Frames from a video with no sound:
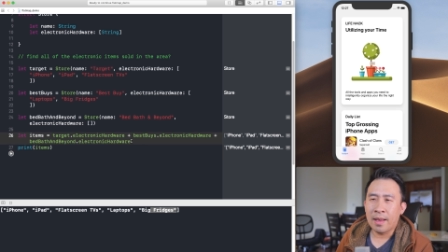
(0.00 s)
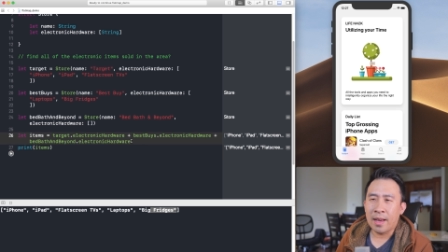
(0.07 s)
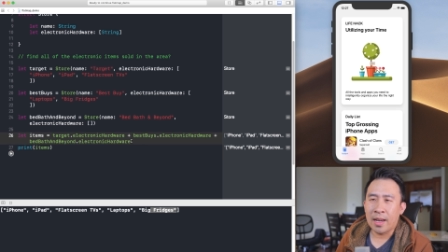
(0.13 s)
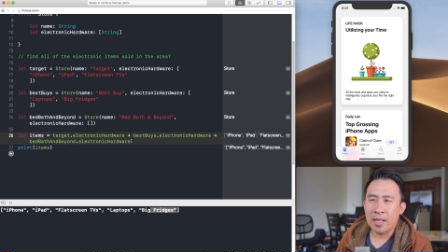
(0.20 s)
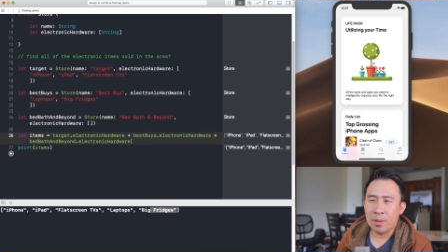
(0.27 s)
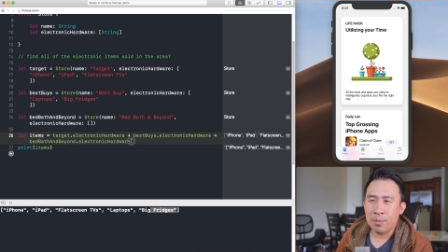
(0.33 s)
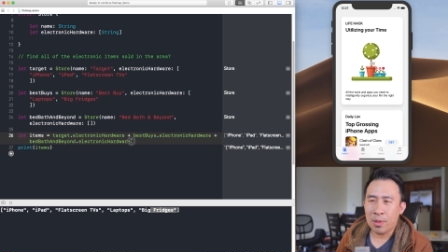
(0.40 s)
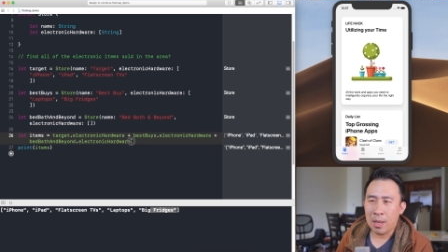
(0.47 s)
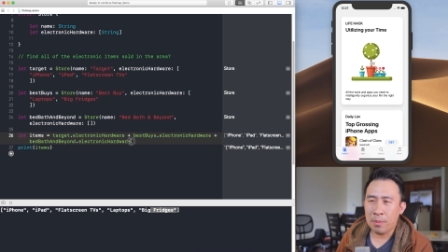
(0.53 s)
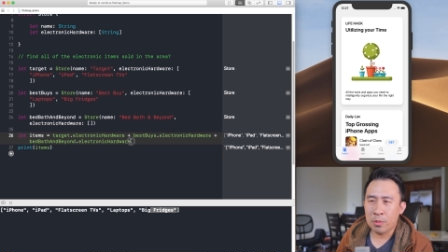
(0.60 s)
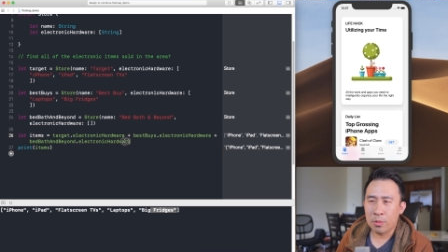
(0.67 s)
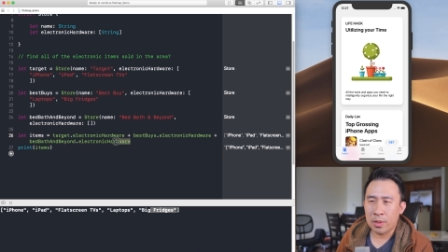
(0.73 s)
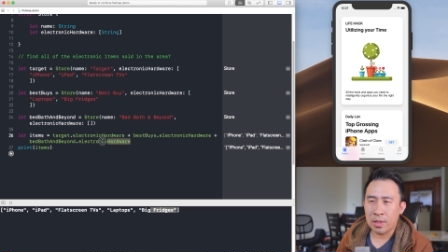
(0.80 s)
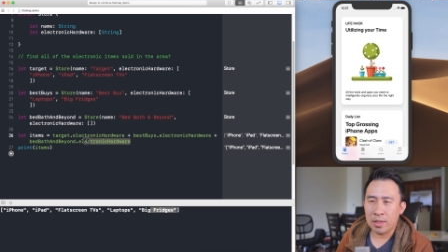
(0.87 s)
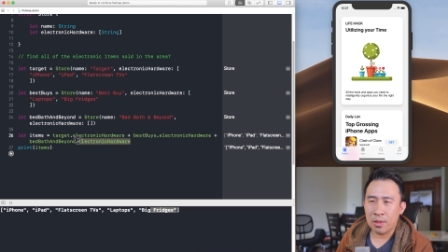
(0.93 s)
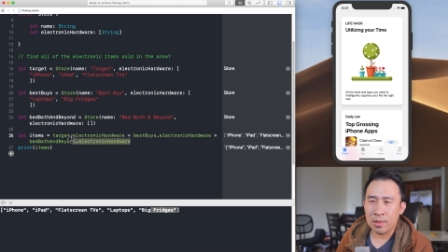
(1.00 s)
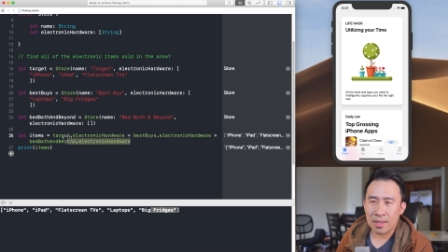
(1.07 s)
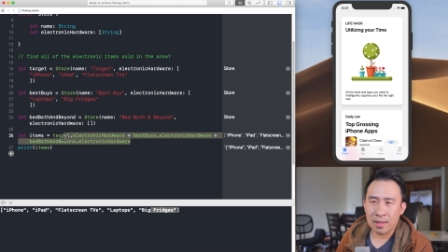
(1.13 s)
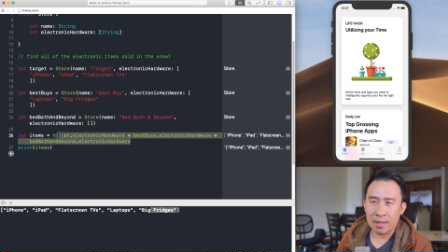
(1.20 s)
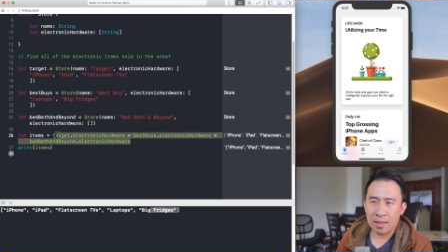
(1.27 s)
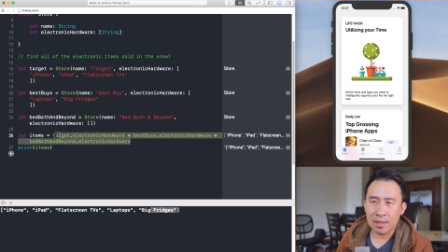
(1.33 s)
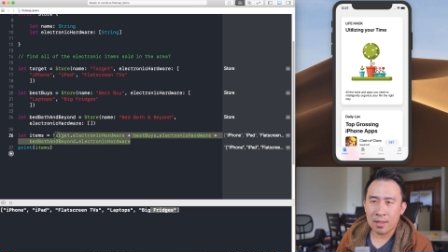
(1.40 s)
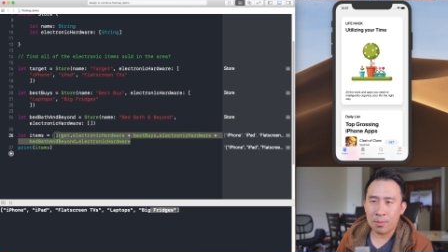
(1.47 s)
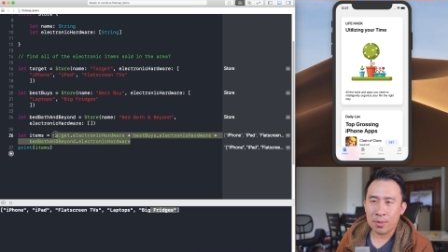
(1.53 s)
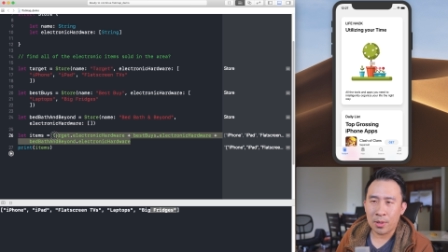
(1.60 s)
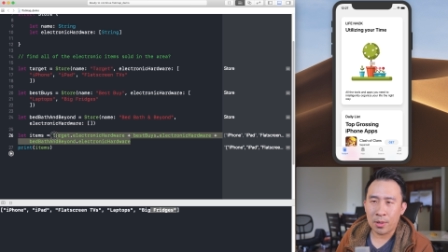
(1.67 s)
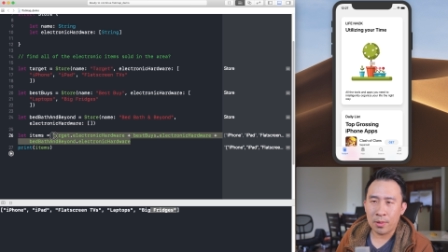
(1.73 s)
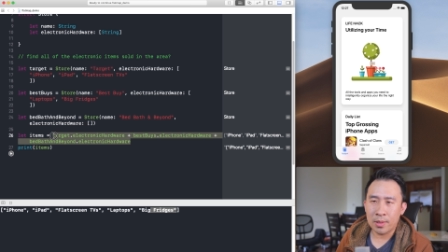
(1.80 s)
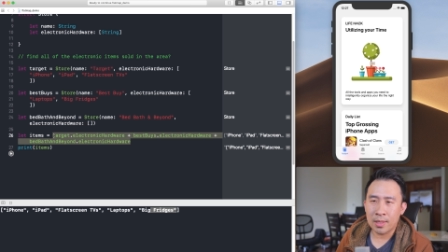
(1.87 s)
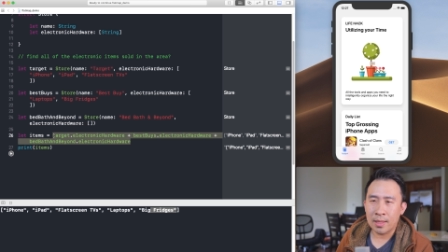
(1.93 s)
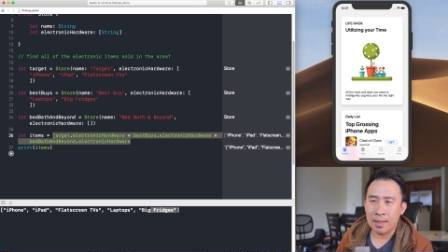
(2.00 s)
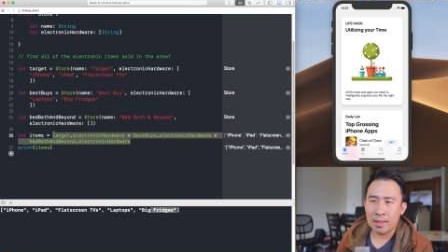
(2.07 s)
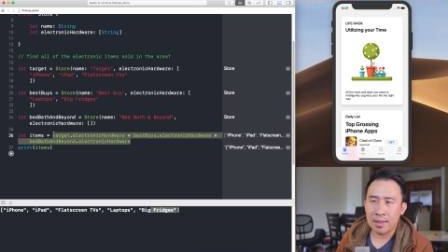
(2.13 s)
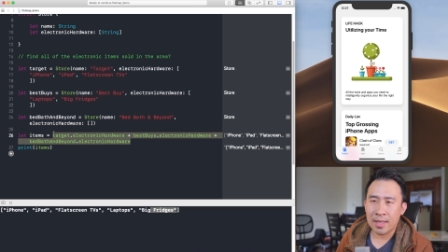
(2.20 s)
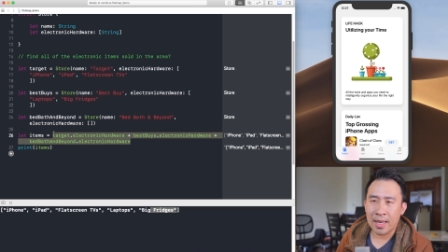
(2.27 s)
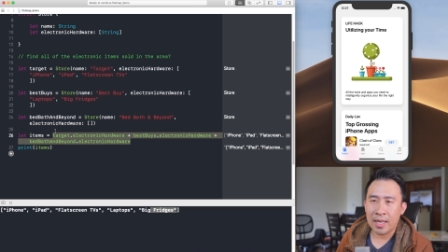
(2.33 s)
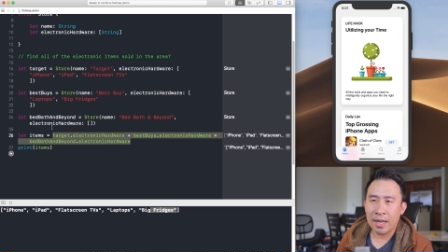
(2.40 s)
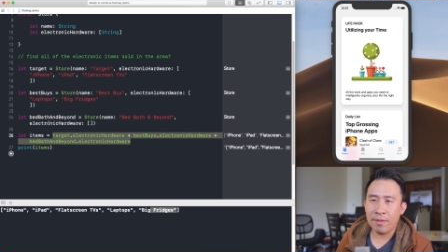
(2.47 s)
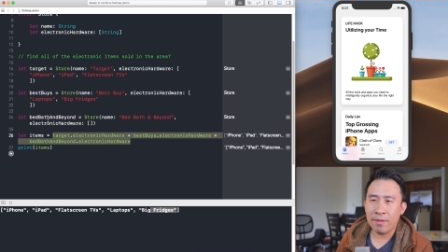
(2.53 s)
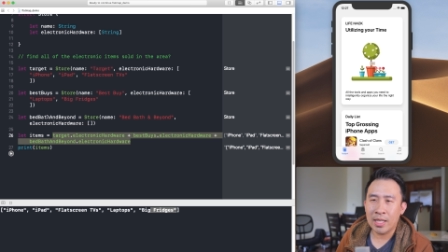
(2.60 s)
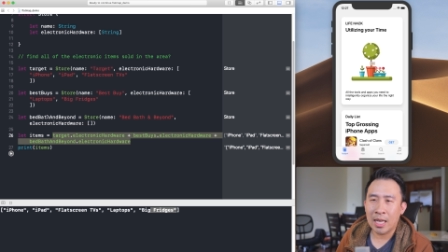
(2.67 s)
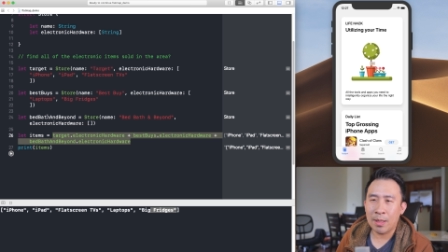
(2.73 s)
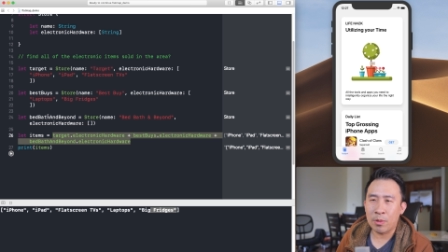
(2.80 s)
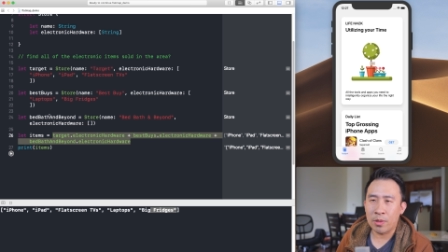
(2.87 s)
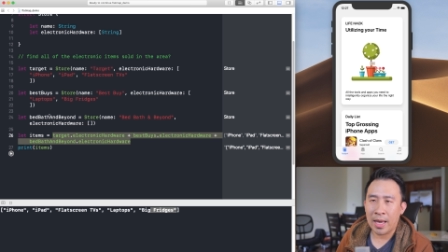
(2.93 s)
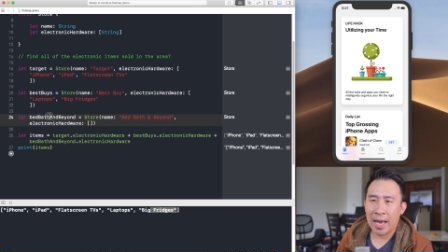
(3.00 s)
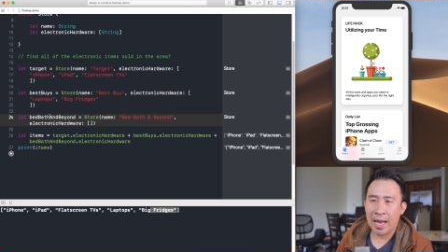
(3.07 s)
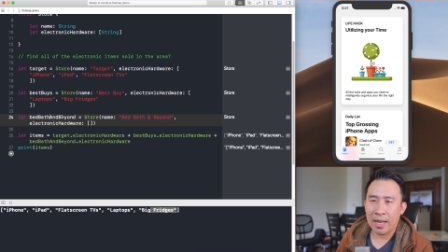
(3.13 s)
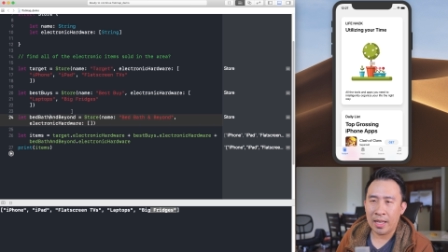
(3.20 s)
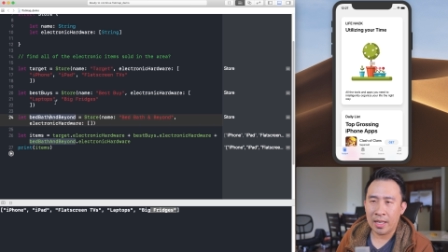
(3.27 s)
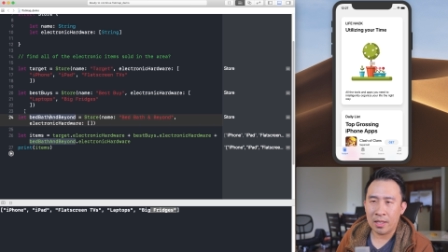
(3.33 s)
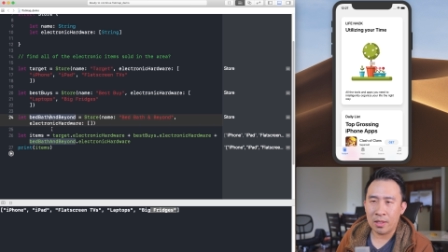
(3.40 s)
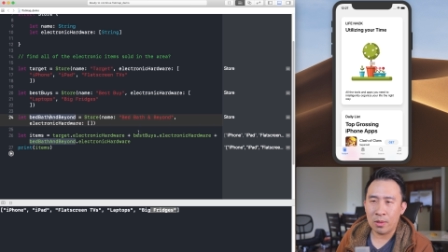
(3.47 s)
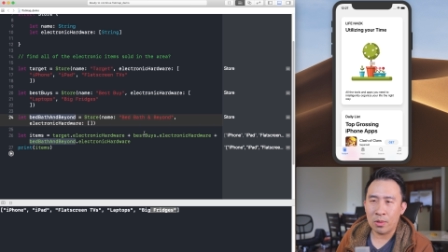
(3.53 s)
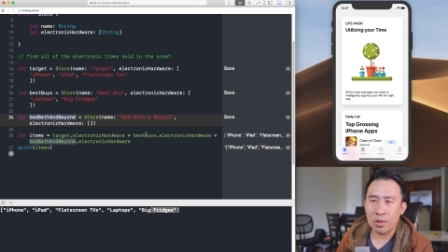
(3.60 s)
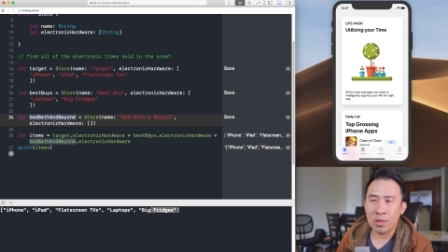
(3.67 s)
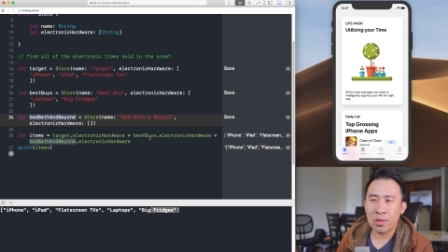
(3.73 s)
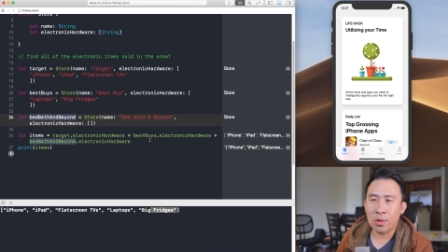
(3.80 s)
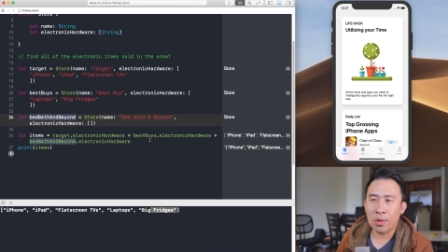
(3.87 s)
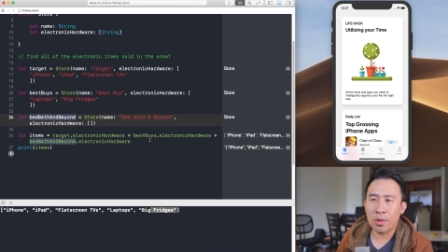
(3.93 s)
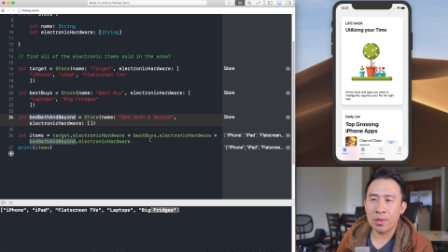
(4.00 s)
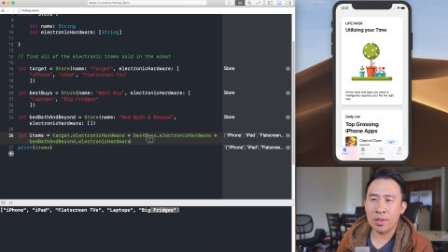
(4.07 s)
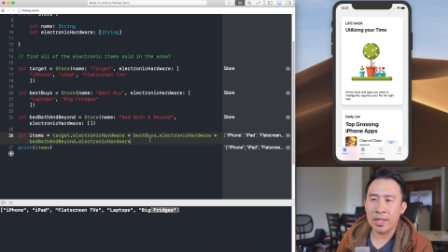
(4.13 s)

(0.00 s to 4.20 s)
Uh, the problem with using this approach is that every time you add a new store,